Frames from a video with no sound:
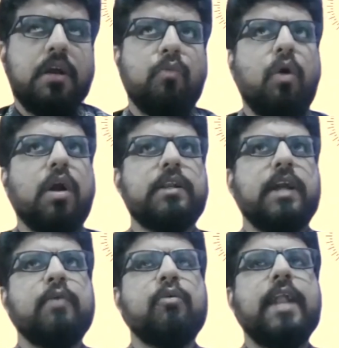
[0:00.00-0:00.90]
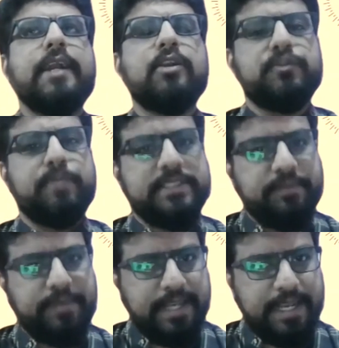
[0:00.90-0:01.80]
What I would like to
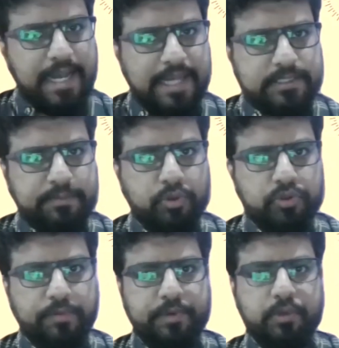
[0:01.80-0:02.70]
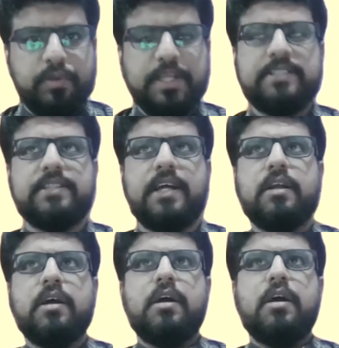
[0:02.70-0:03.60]
specifically ask both of you is that
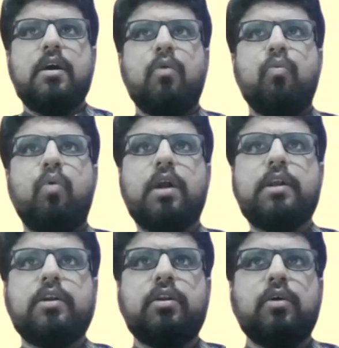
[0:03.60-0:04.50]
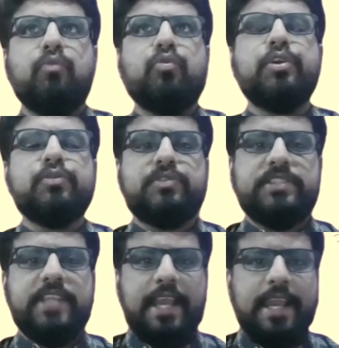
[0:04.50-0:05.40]
what would you
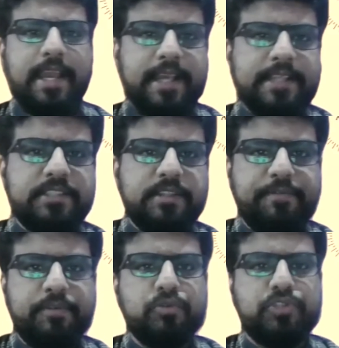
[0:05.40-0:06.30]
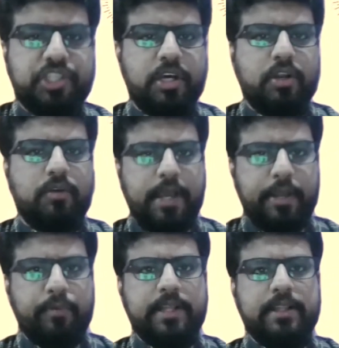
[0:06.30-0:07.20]
say is the future of
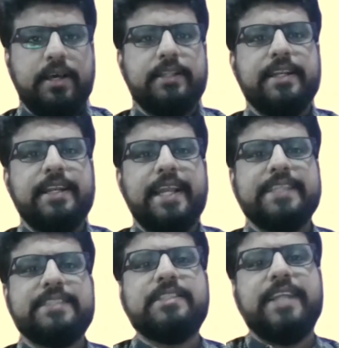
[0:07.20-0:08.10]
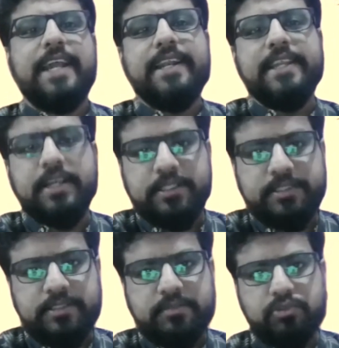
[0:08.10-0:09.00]
Ayurveda in the next 10
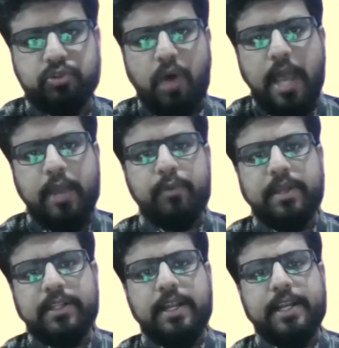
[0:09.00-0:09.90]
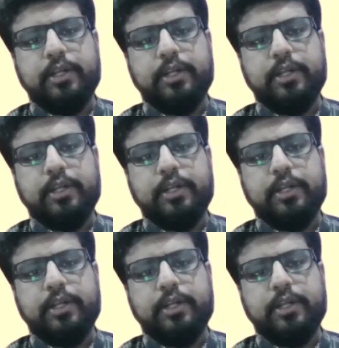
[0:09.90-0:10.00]
years? So Ayurveda in